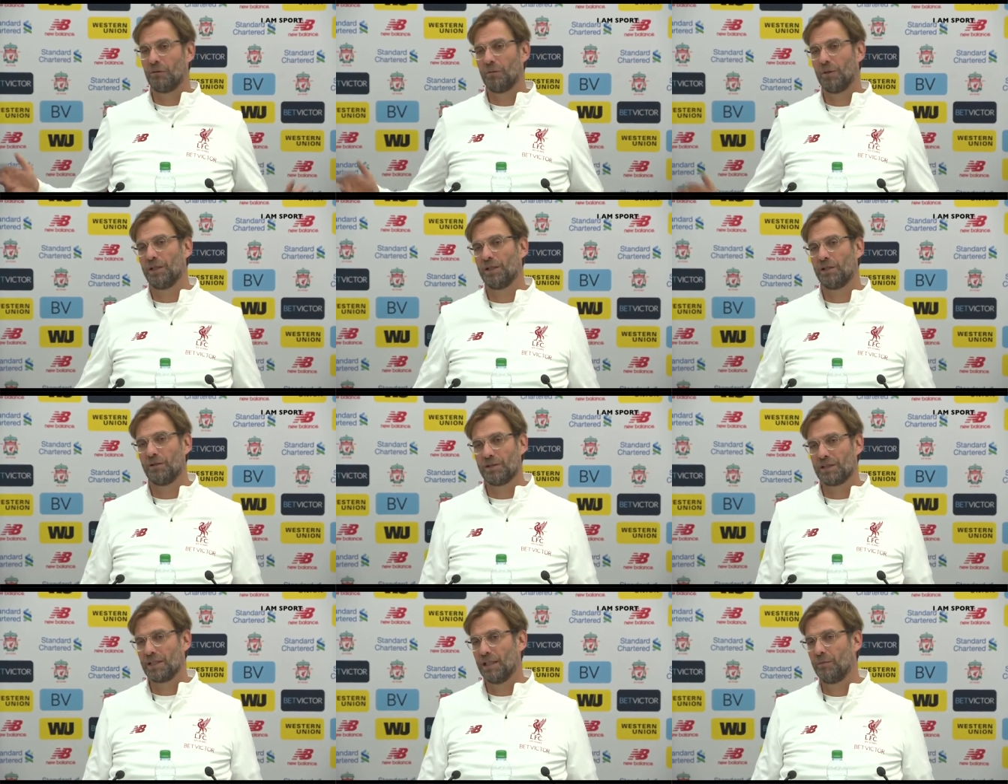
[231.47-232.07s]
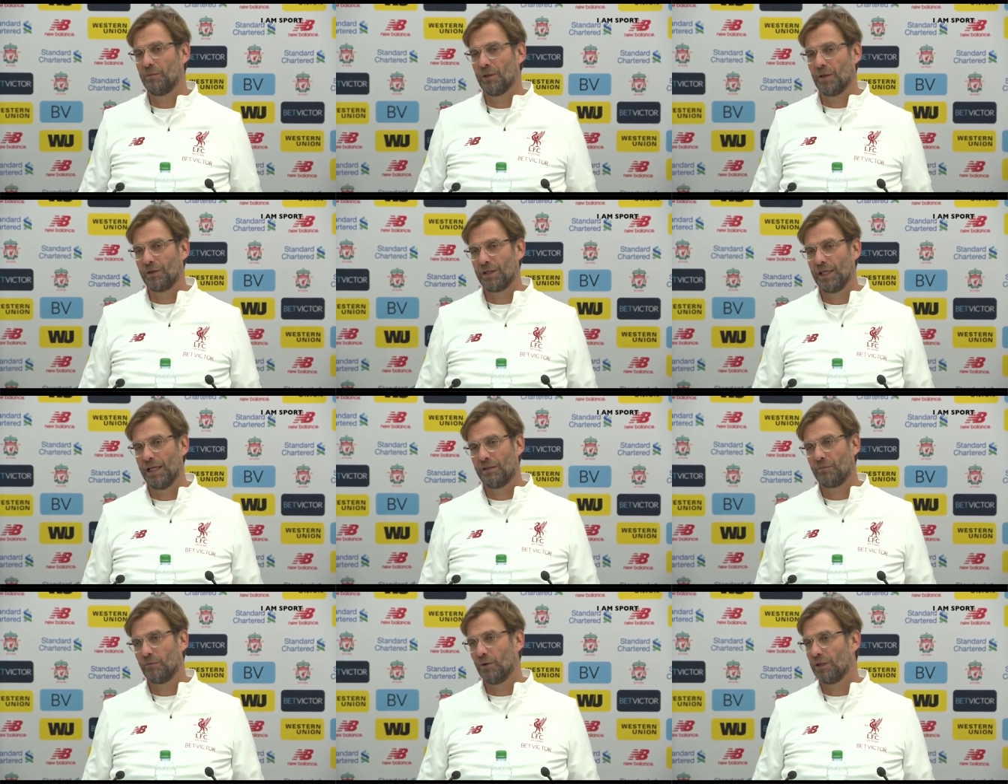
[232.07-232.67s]
Everybody could say
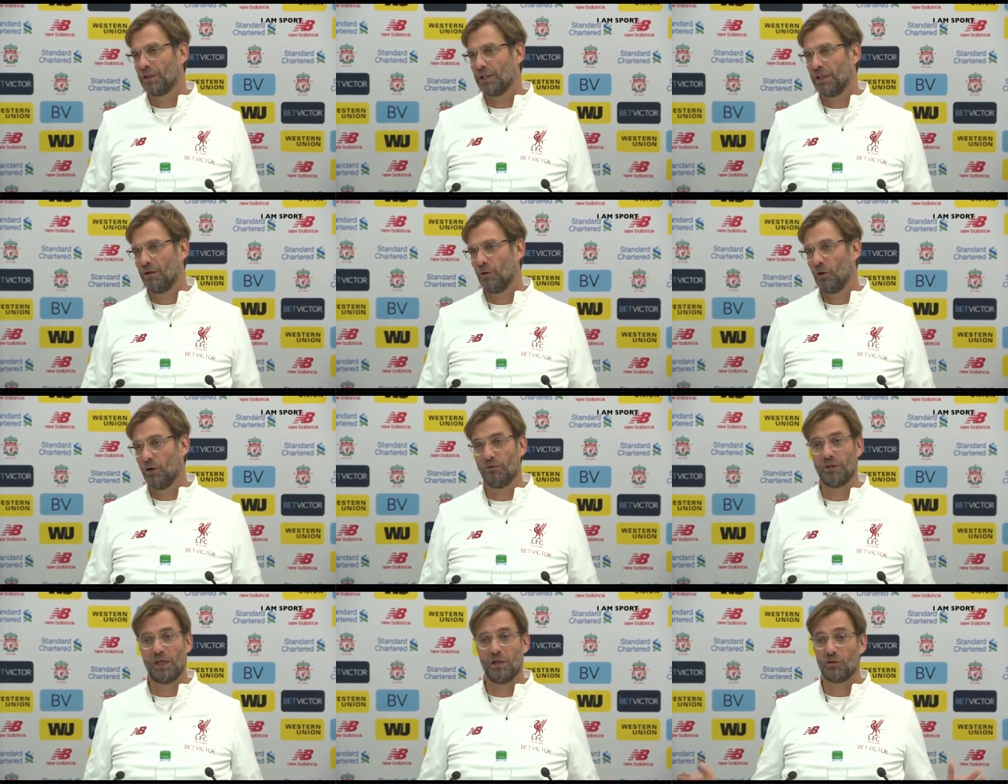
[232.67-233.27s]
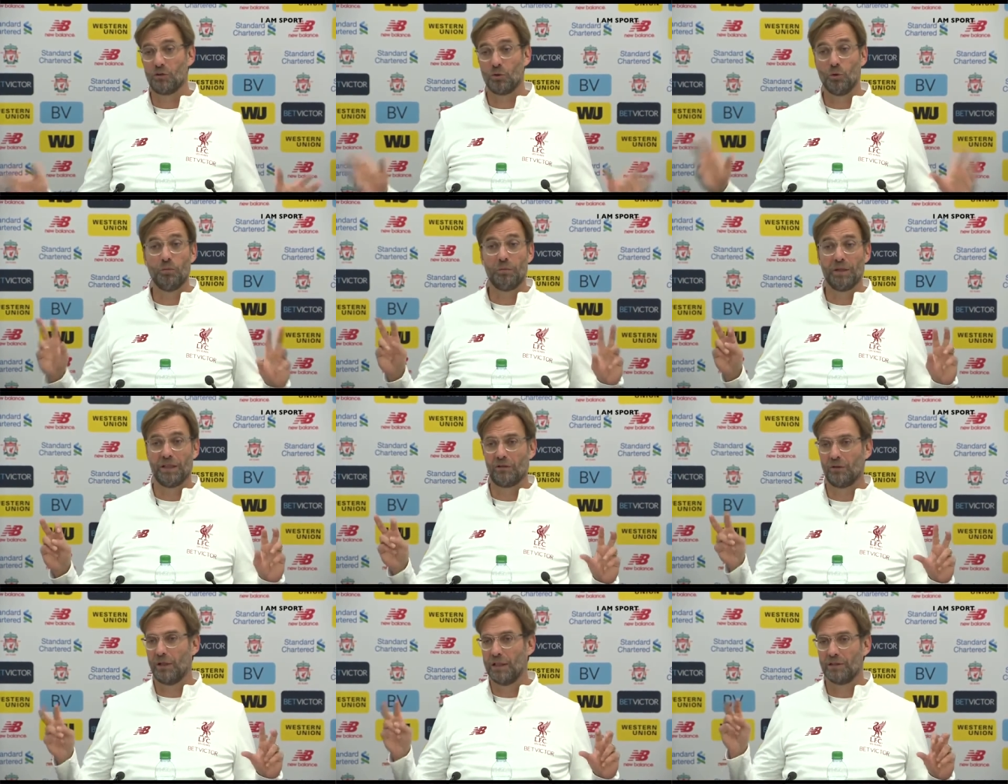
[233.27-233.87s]
about that what they, or our two
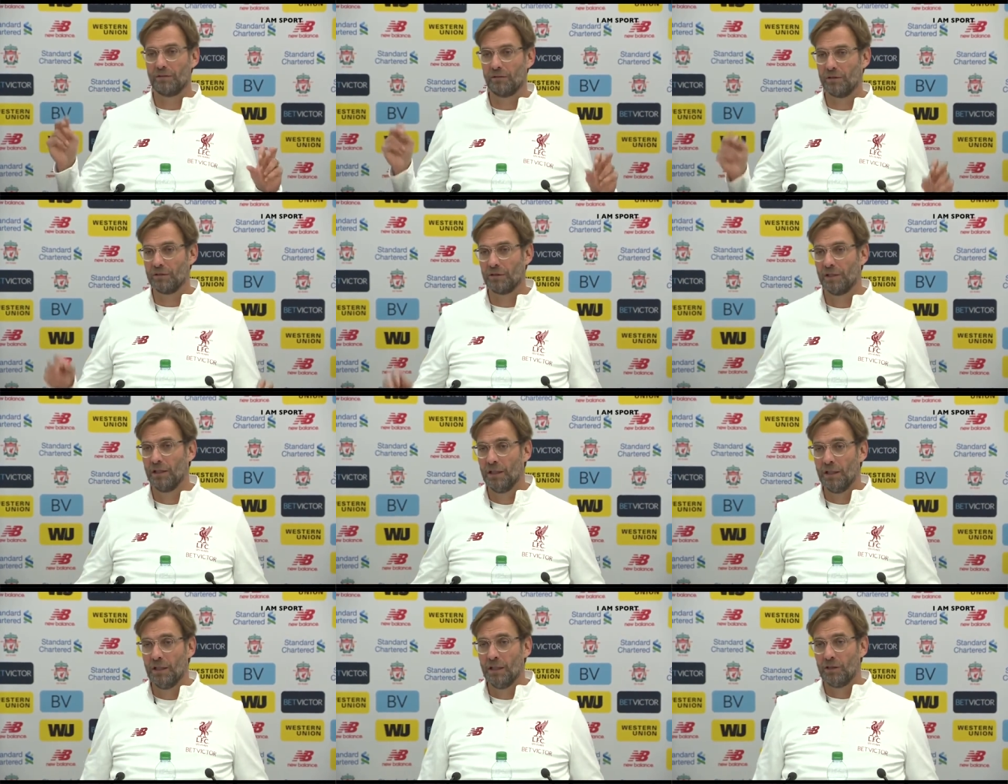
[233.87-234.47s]
big transfers.